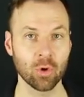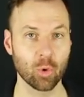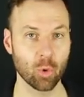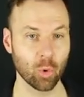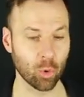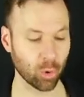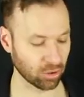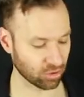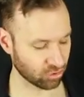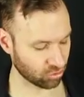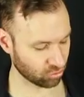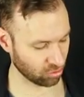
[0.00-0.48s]

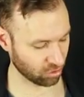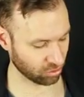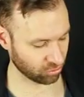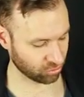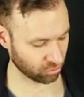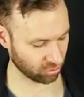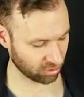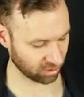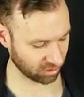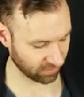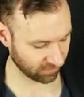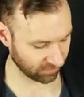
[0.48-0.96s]
chord
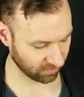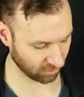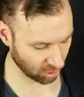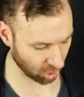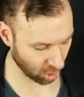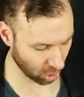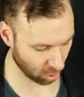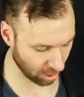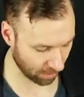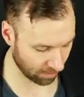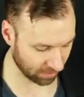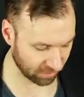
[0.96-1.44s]
structure because if you
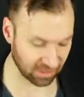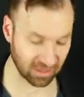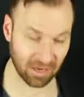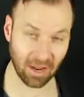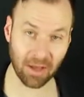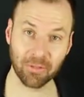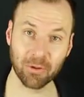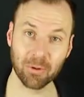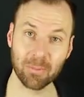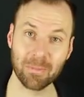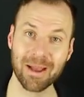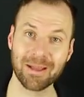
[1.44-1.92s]
go up
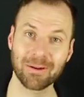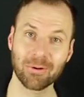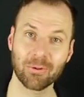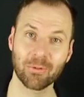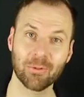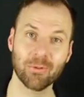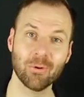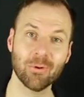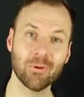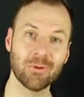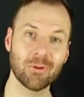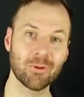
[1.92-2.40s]
another minor
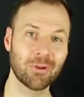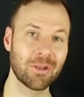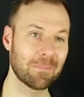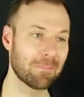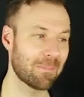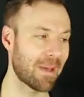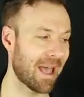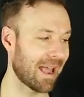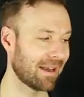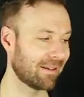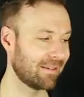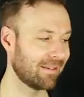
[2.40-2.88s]
third, you get
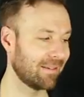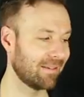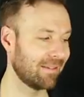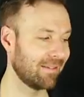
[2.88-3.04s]
back to